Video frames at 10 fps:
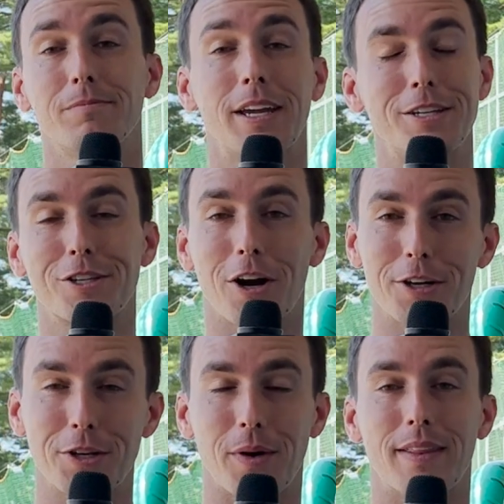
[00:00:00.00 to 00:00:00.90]
He started
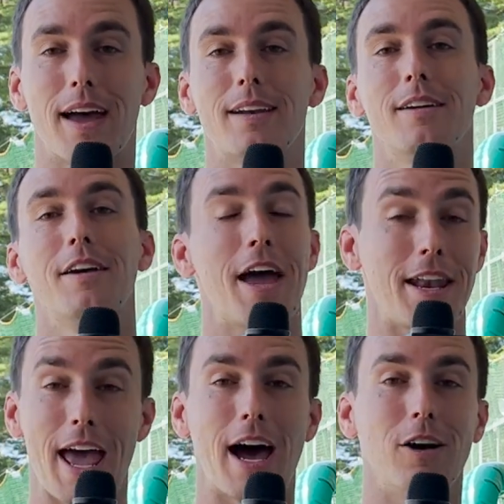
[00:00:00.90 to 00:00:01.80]
doing that. And
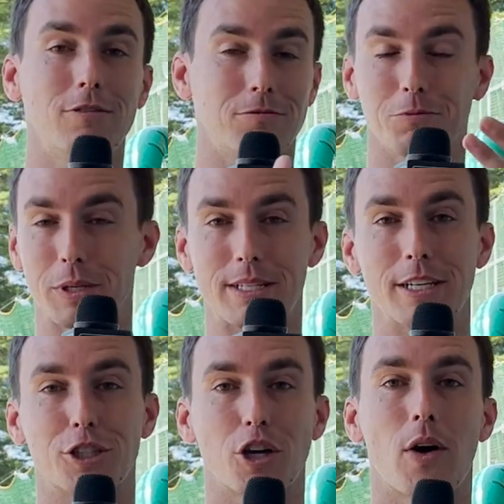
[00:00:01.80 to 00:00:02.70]
now we
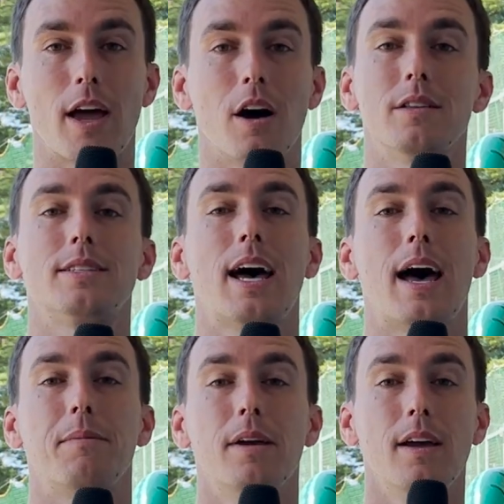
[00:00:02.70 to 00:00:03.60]
see Shohei all the
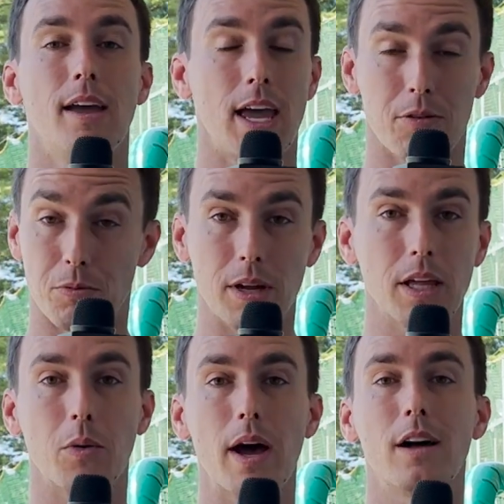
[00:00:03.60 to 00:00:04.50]
time hit
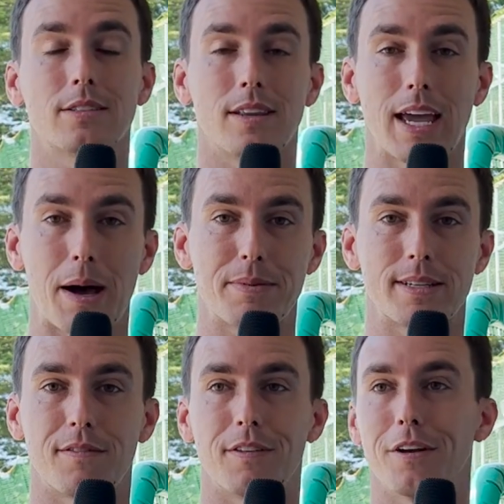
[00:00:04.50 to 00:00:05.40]
really well to the
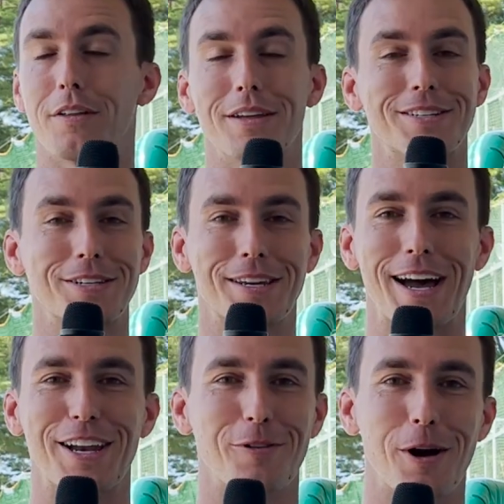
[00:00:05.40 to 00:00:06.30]
opposite field. And this is
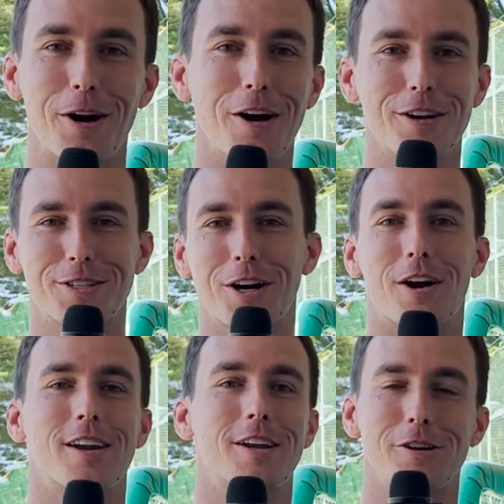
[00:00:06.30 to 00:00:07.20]
kind of where it all
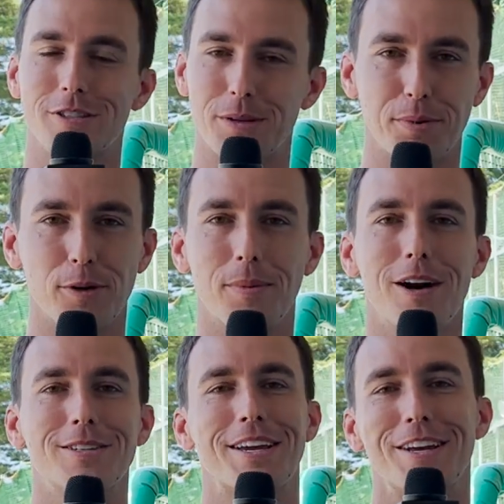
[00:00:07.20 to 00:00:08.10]
started. He used to pull
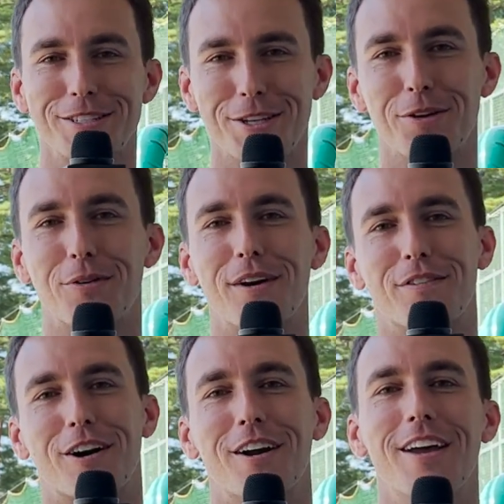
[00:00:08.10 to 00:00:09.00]
balls into the
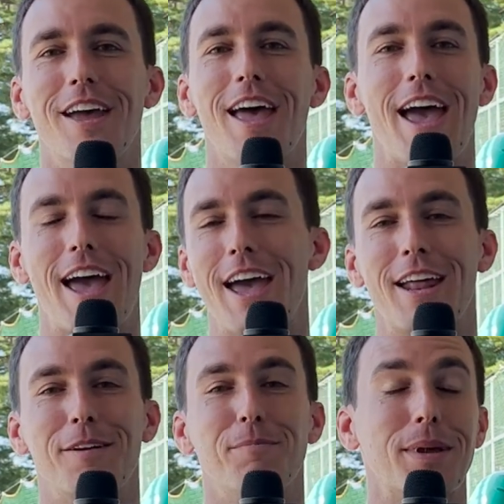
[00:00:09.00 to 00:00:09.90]
river.
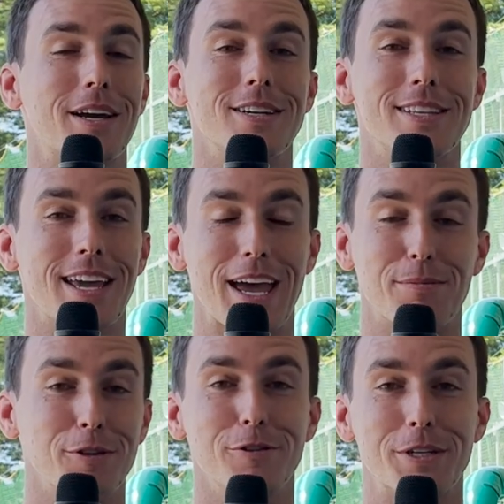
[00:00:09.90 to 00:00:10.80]
And because they
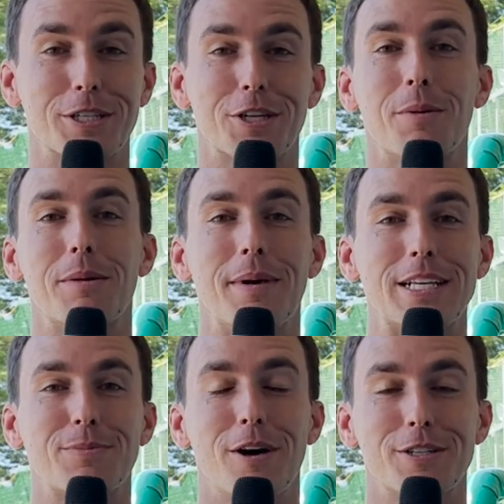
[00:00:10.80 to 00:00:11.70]
kept losing so many
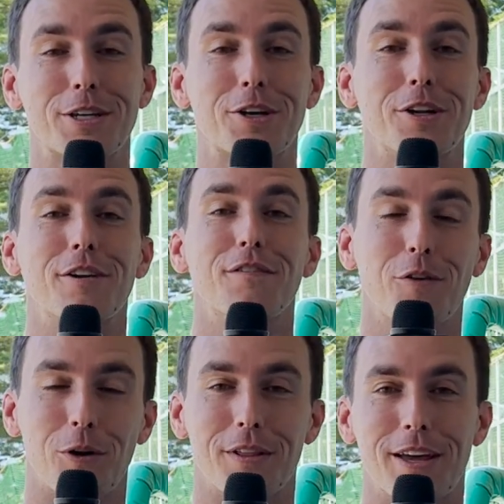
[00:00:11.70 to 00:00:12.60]
baseballs and couldn't
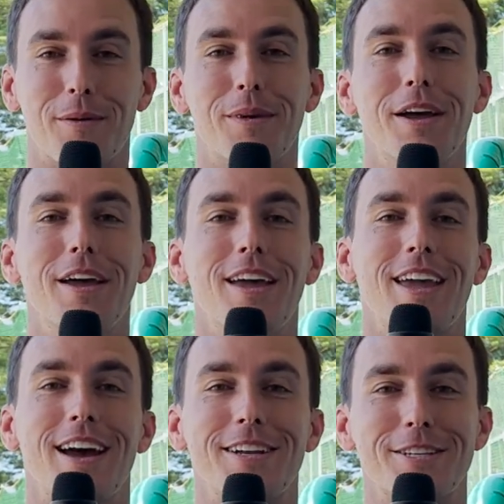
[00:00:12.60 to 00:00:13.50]
afford them,
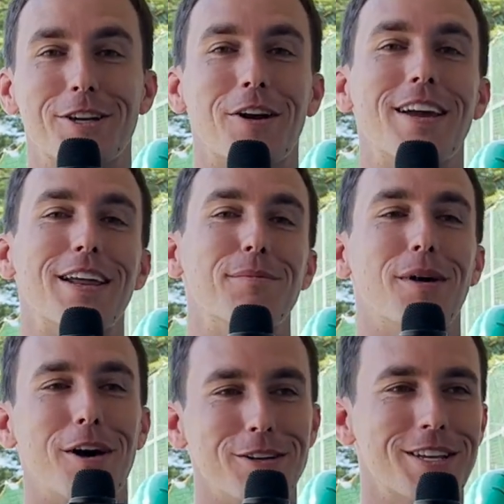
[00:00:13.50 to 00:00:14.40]
he had to start hitting
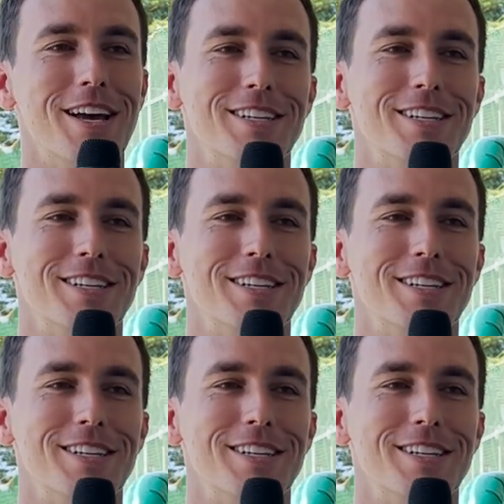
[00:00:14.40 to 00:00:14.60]
balls